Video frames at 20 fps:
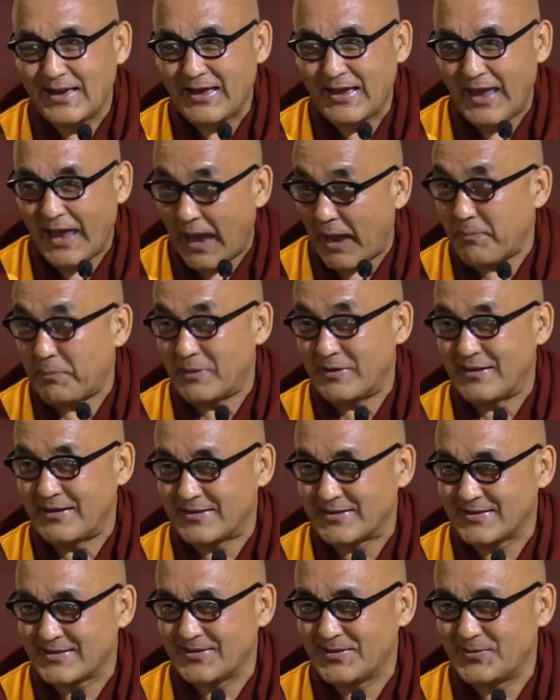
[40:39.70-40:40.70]

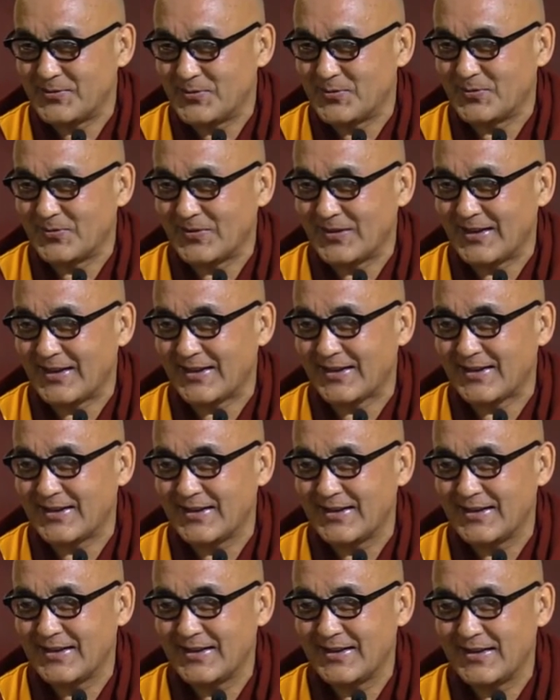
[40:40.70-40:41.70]
happiness, you know,
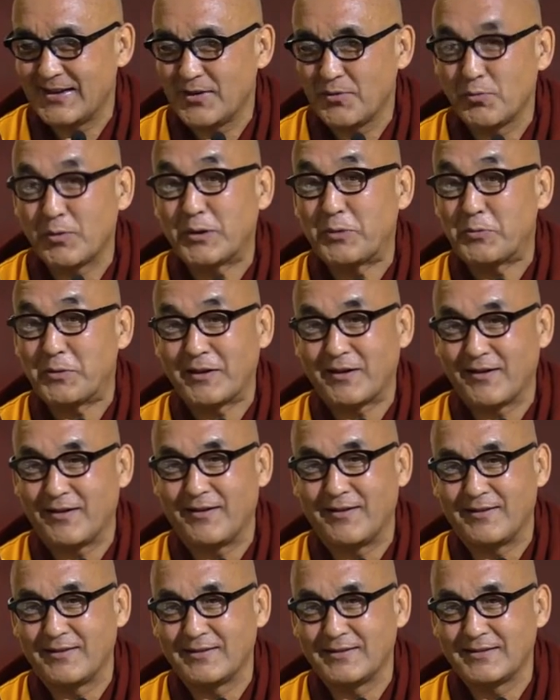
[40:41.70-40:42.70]
like what we
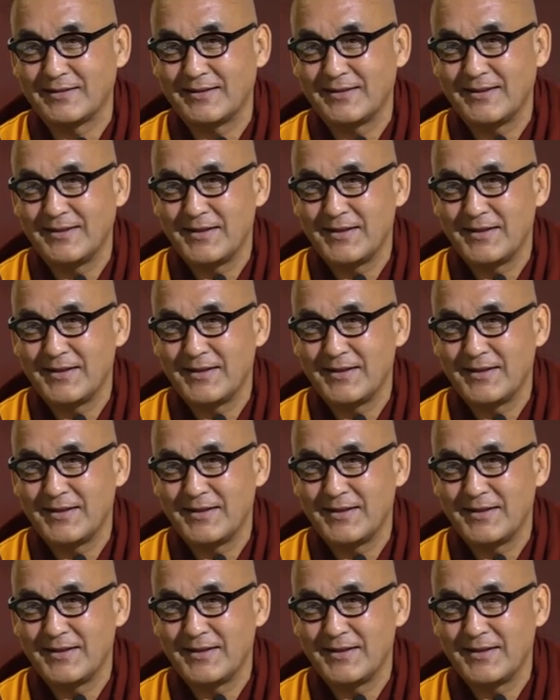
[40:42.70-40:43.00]
called